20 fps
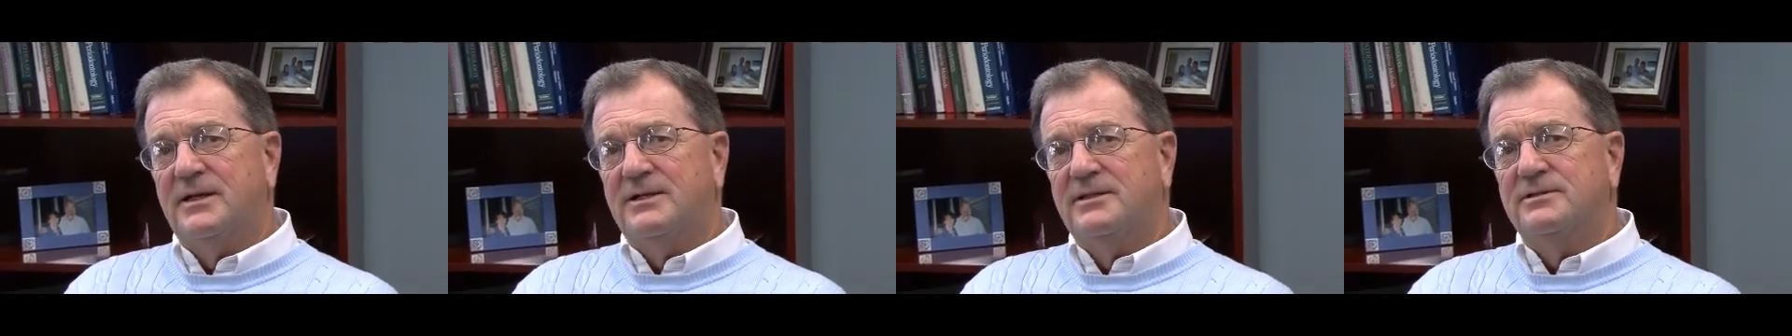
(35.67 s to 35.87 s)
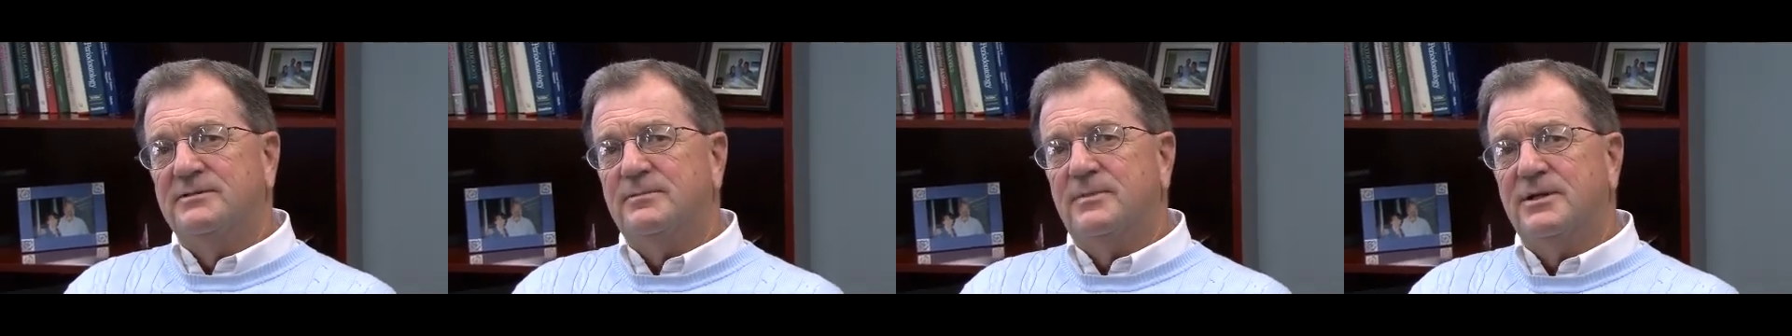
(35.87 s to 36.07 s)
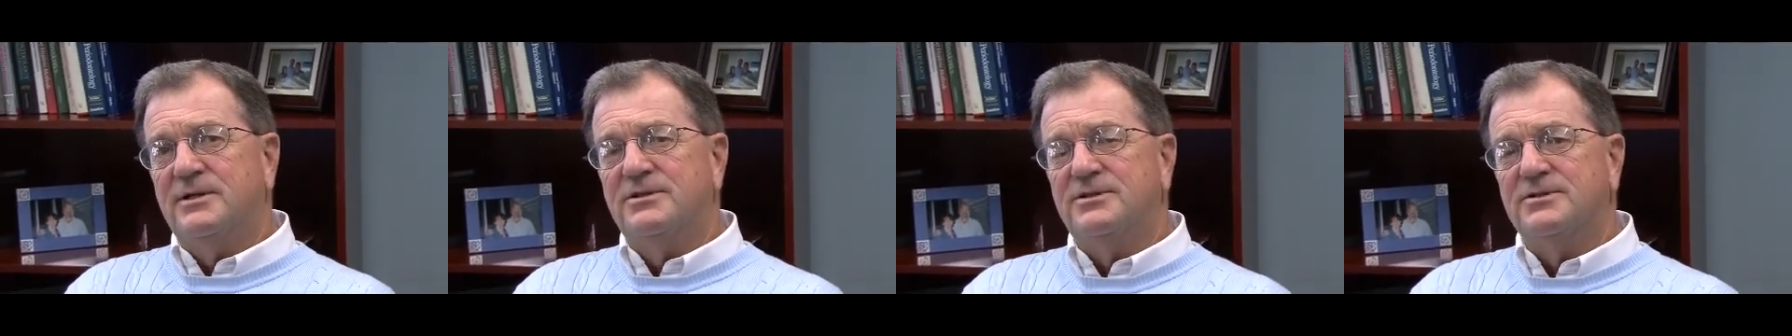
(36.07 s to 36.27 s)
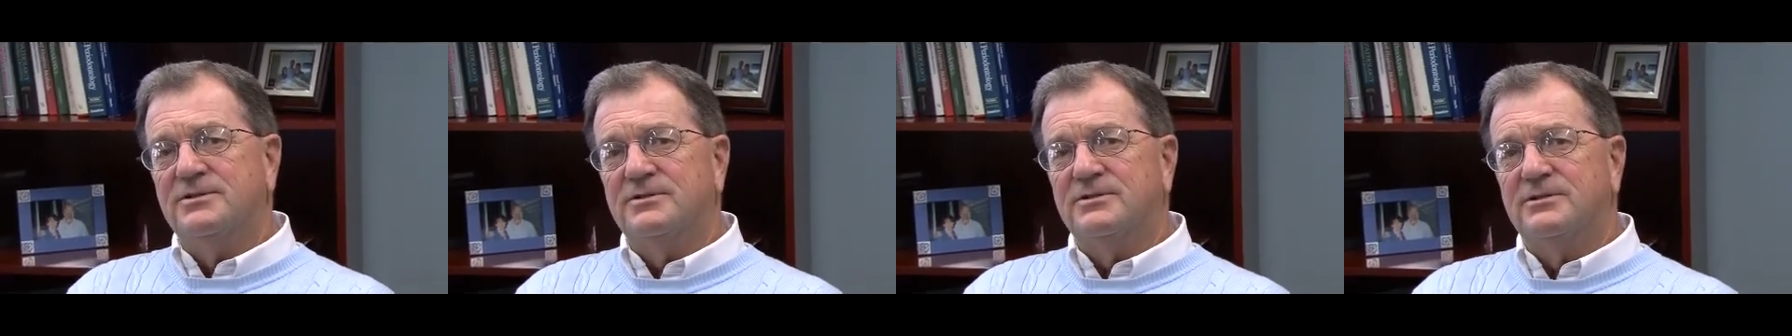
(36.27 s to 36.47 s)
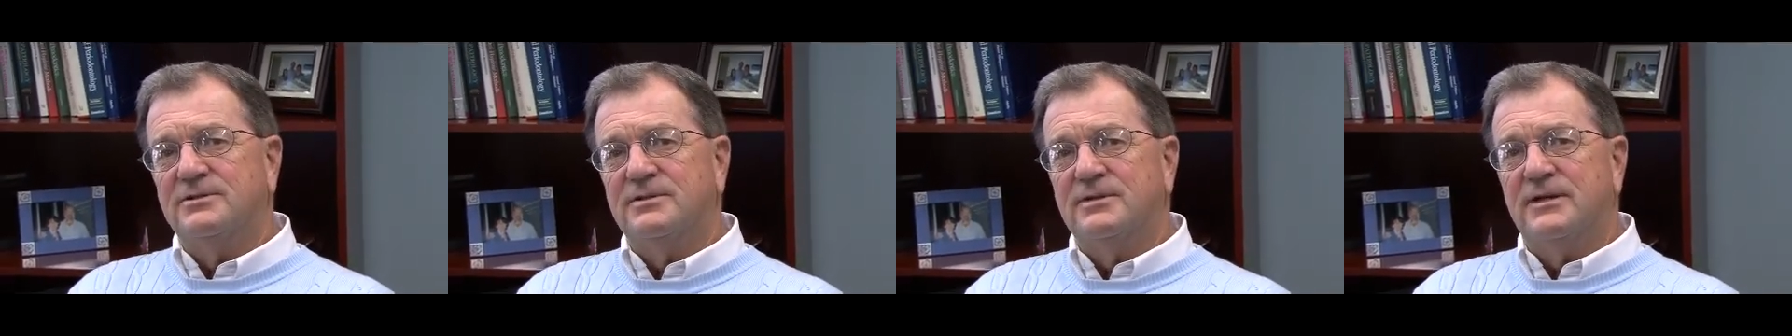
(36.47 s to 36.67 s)
to make
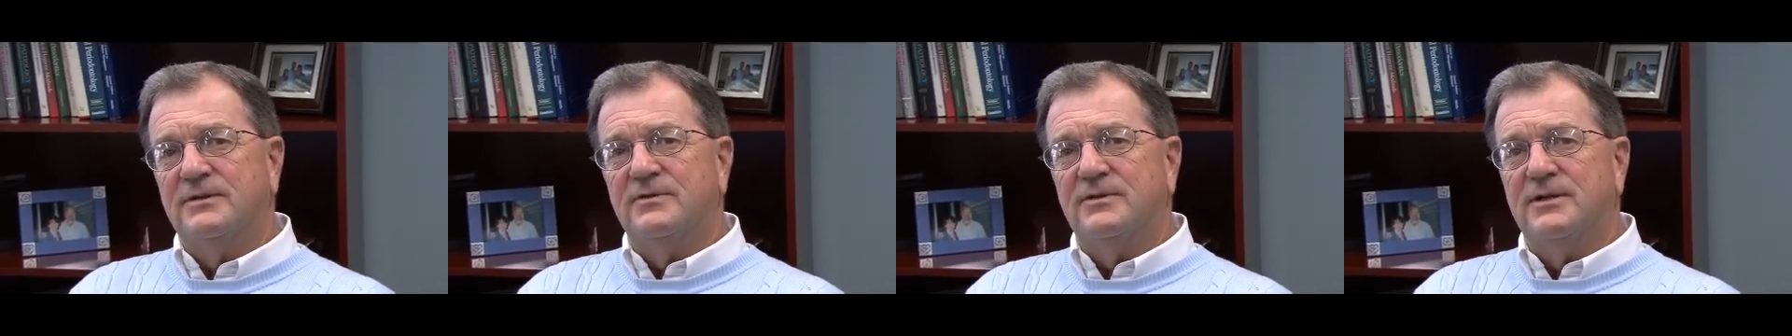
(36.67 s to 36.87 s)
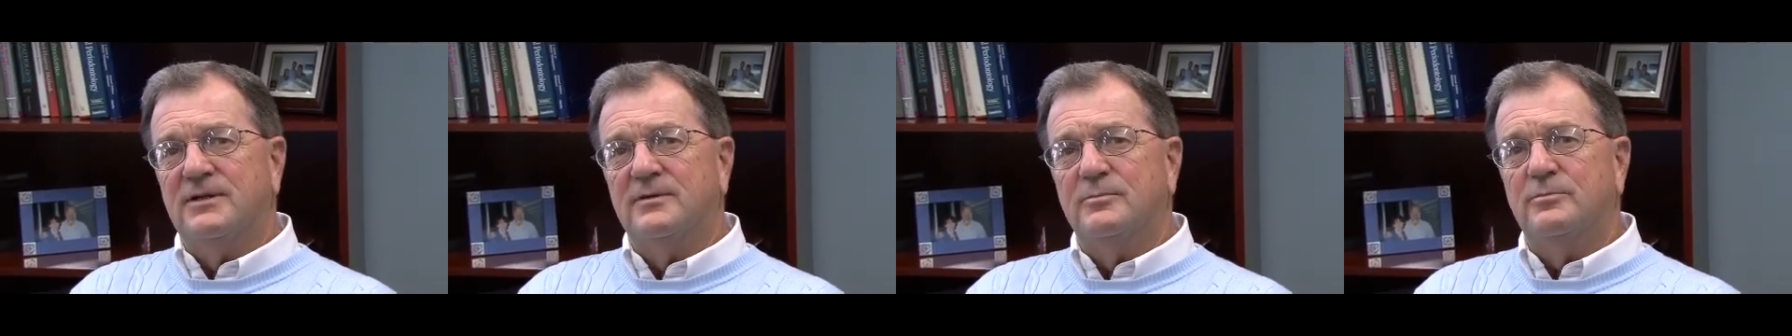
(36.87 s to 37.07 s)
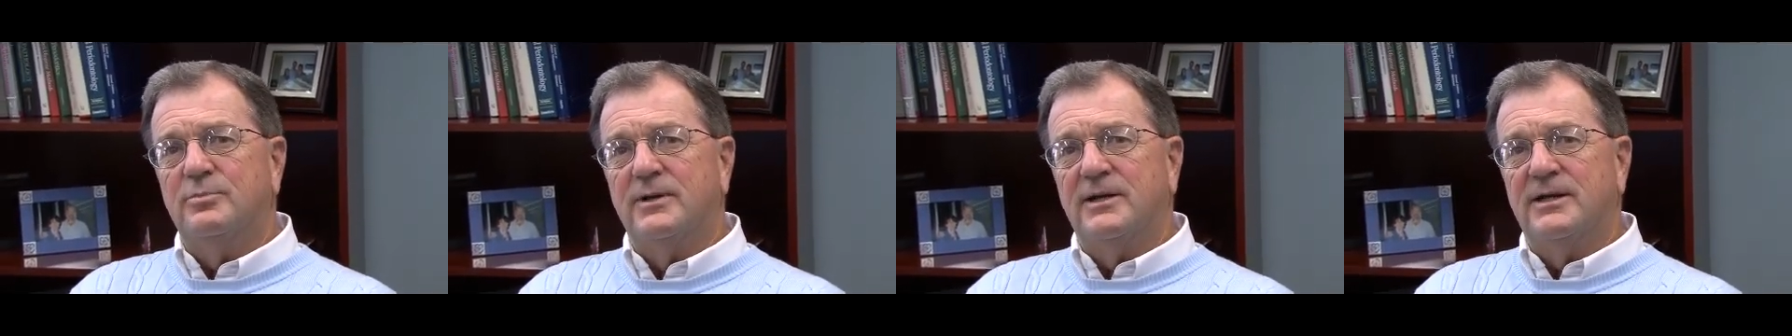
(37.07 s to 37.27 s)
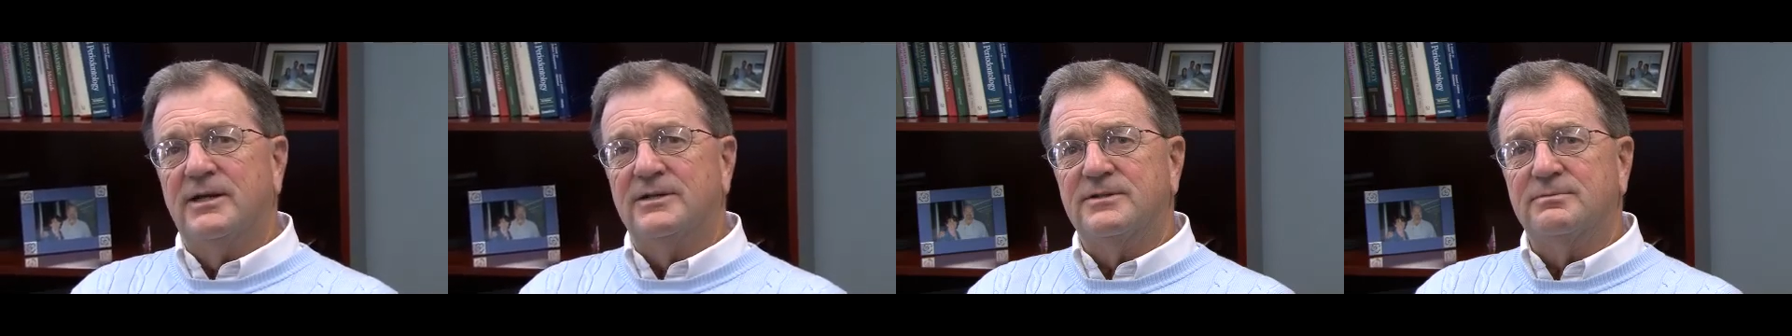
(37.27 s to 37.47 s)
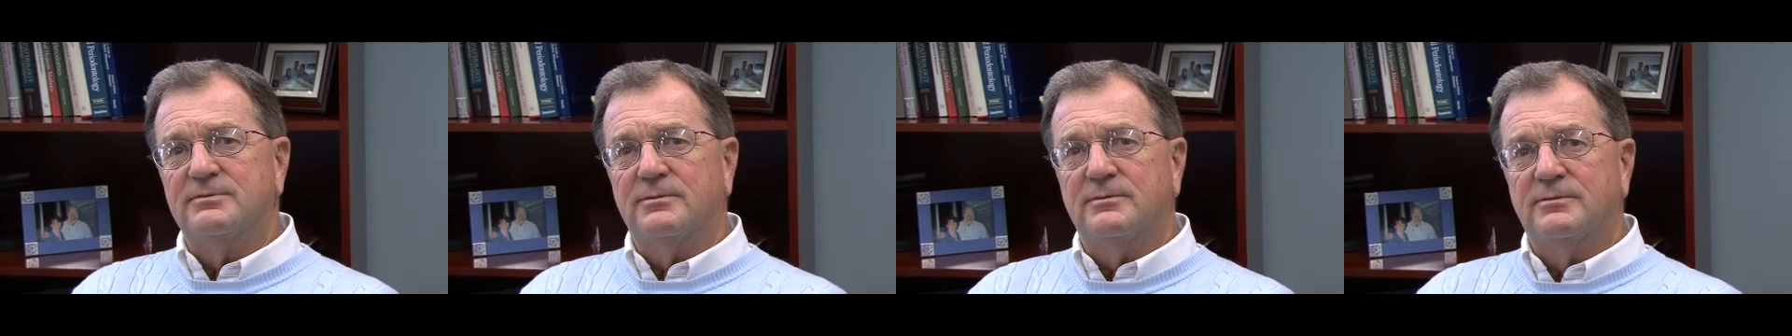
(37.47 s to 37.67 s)
sure that the
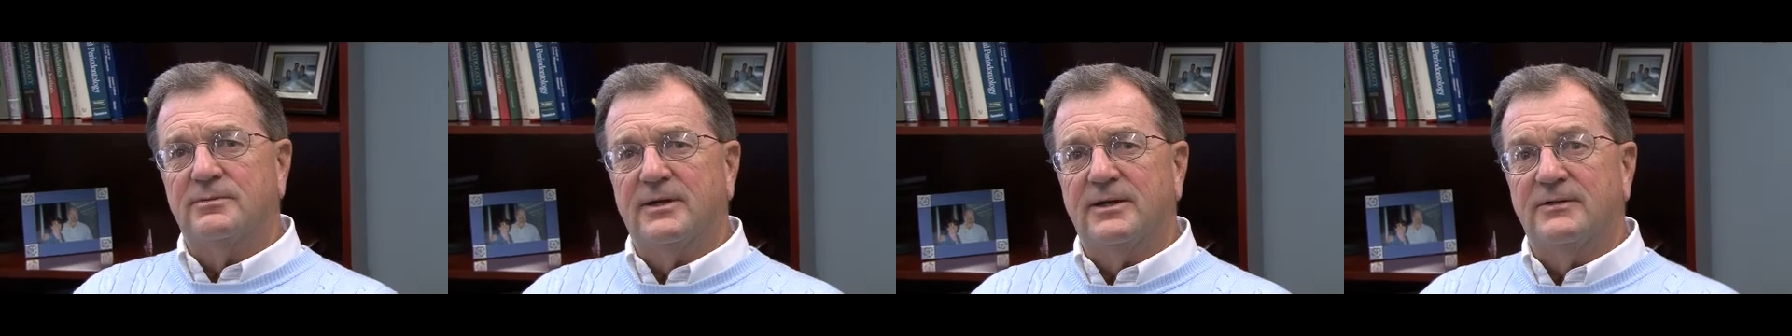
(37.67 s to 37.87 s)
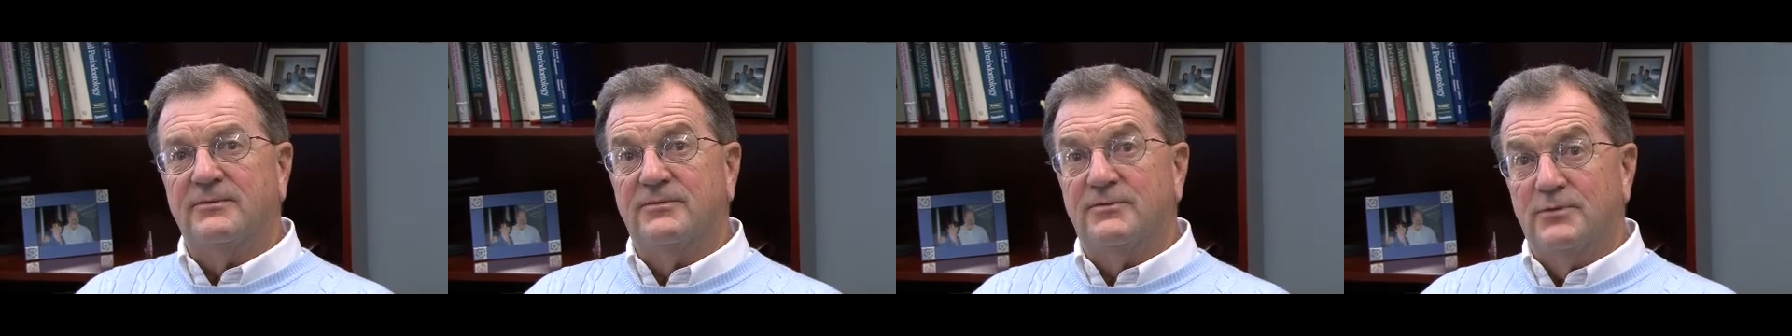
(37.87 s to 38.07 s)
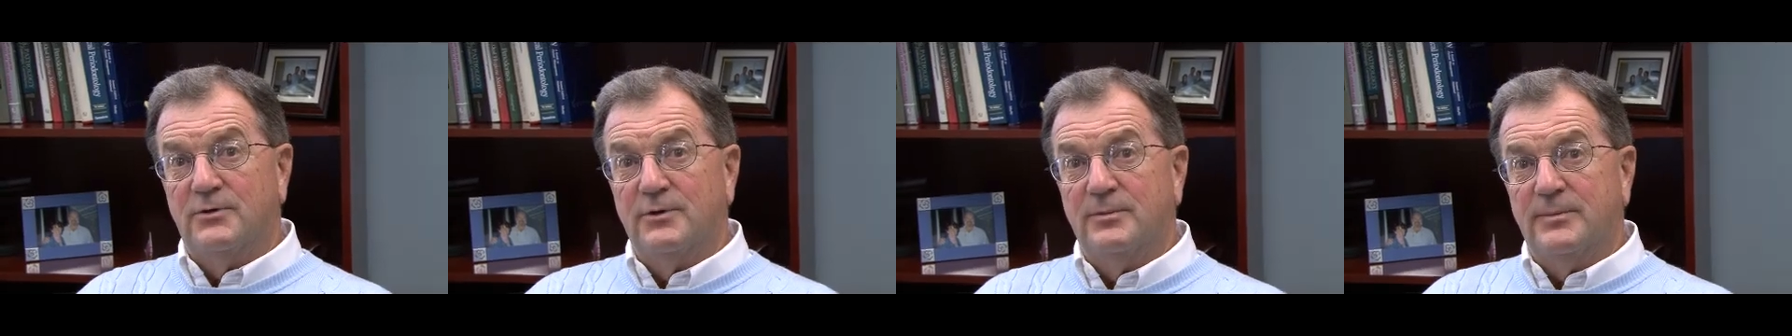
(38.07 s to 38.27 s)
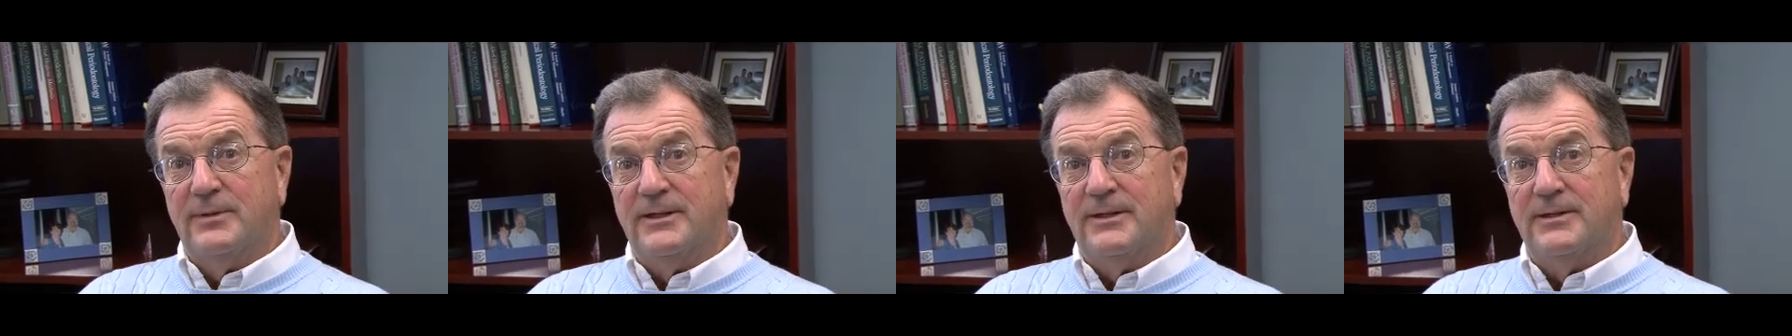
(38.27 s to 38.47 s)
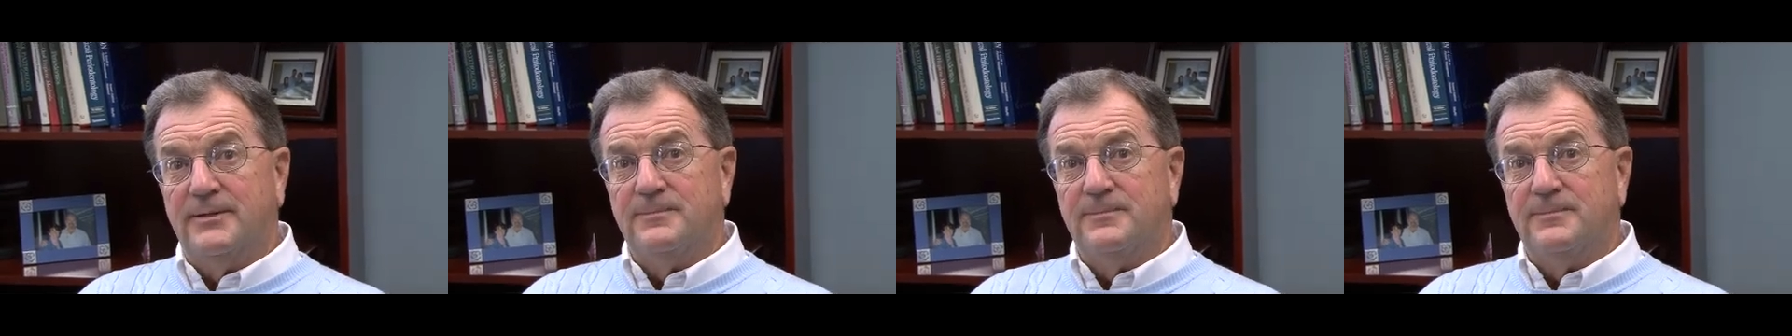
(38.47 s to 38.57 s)
implants were right for me.